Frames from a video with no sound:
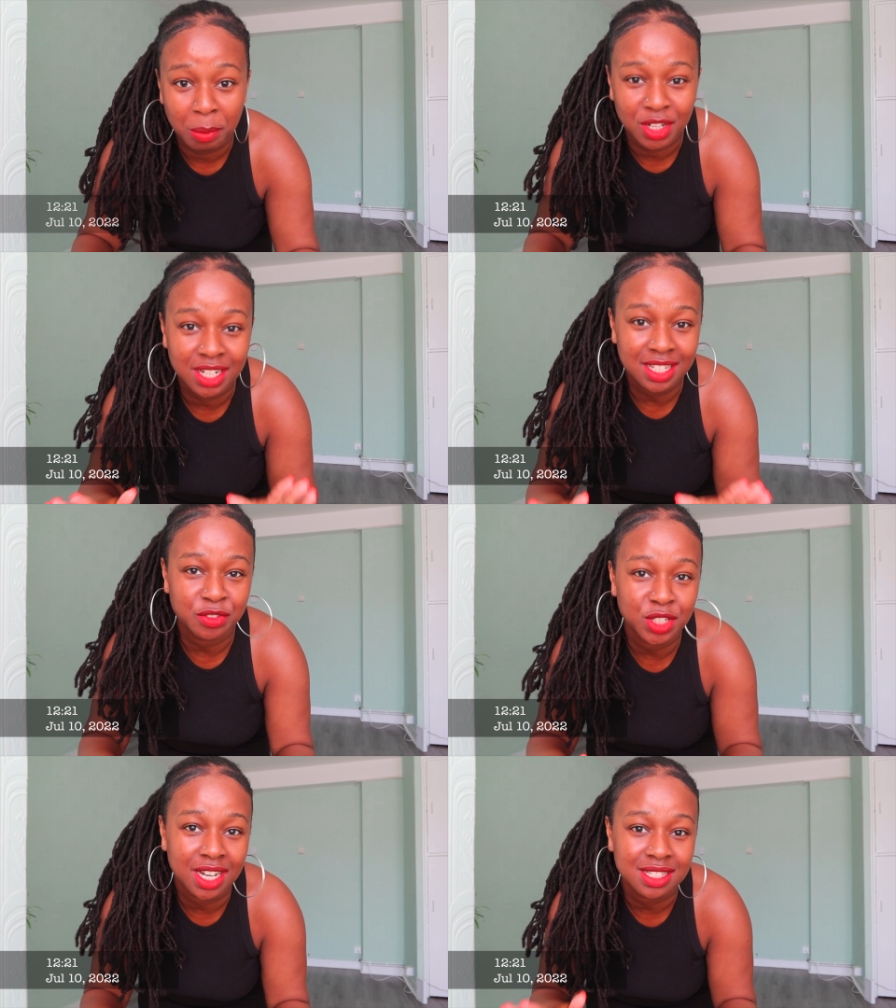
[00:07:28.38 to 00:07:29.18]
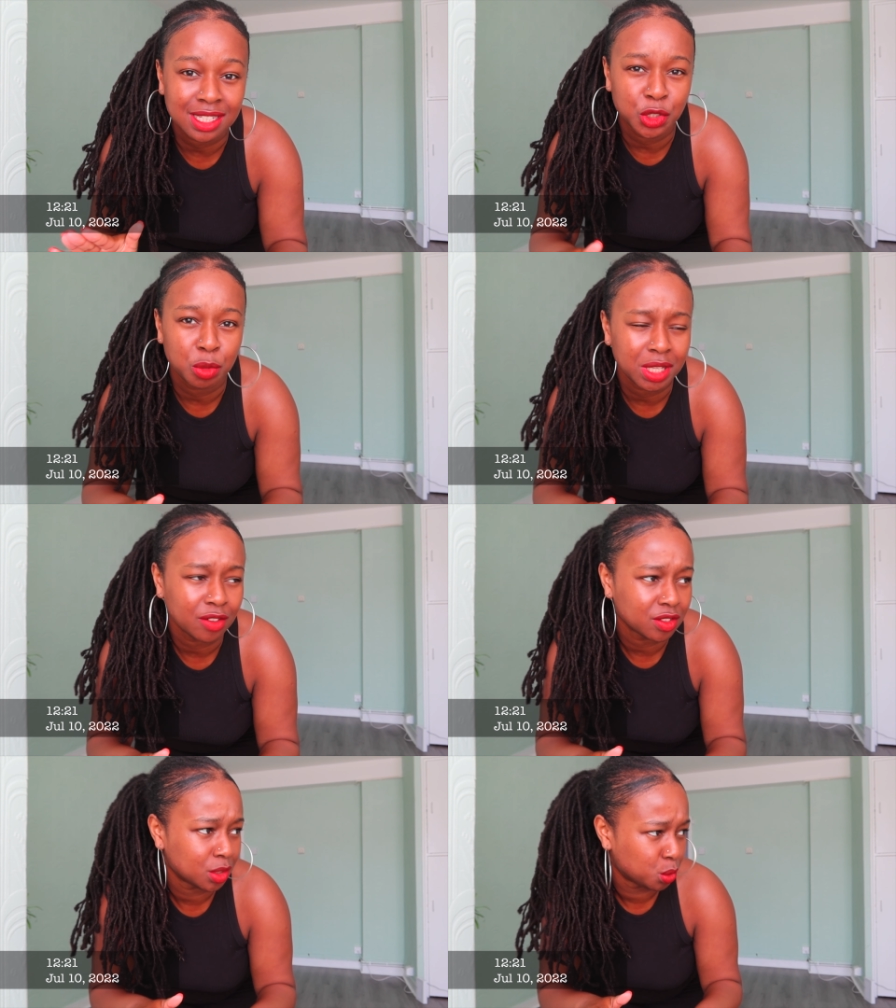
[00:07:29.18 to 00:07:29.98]
I'm gonna give you guys a little bit
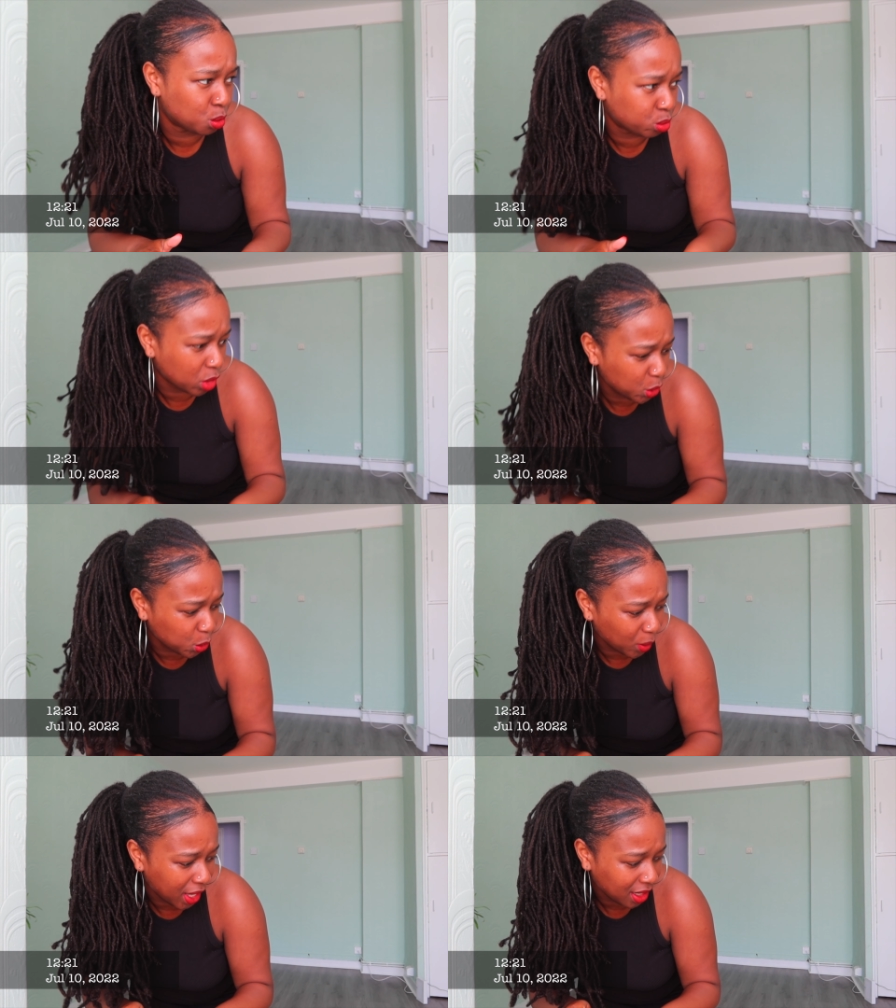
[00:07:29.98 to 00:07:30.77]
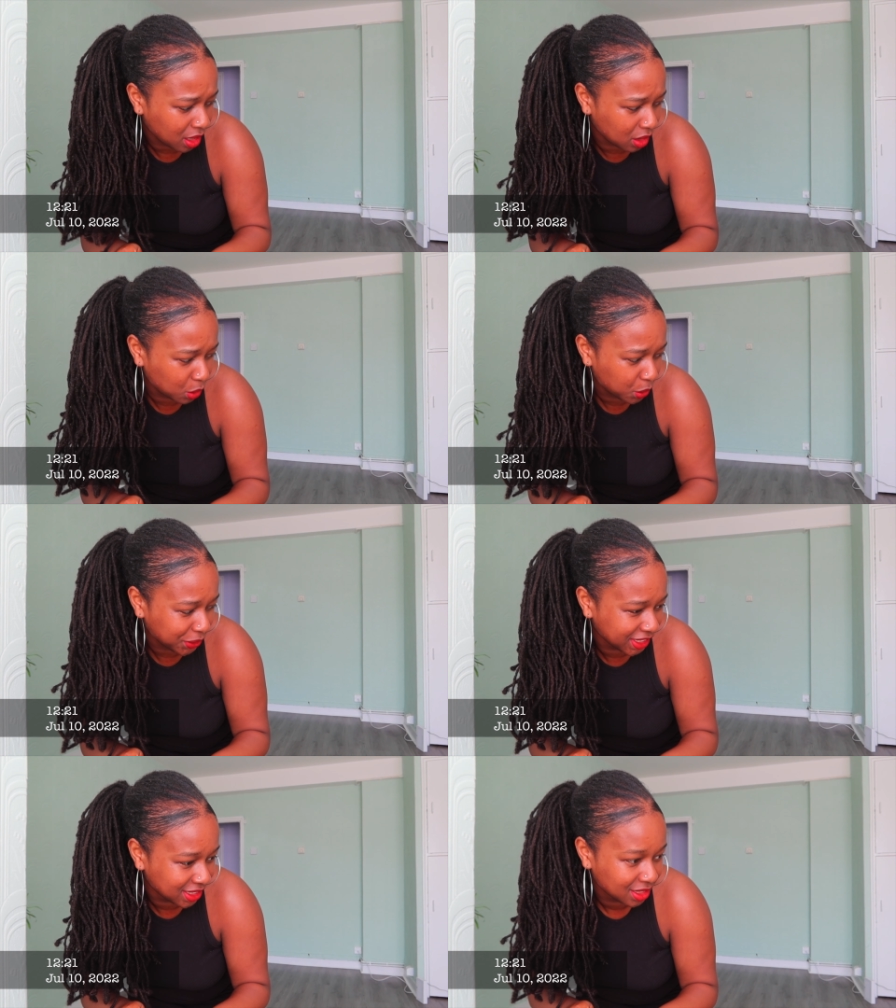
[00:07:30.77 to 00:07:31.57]
of a whoa
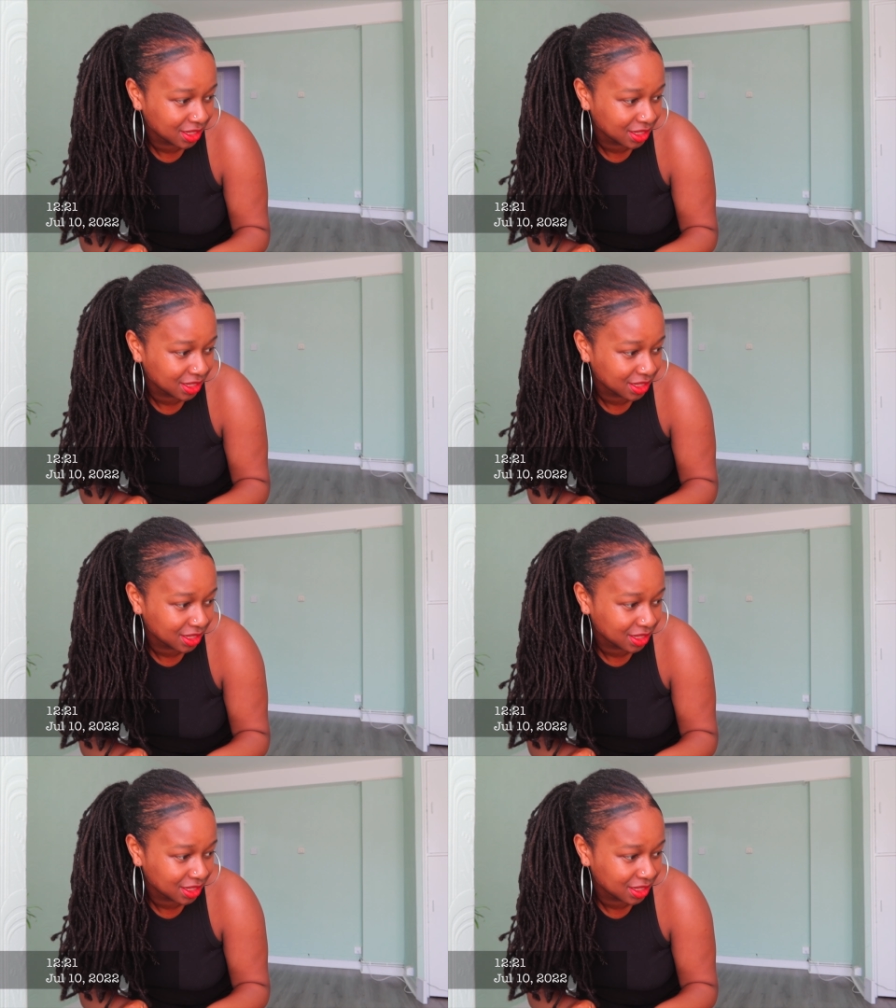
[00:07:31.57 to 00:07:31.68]
echo.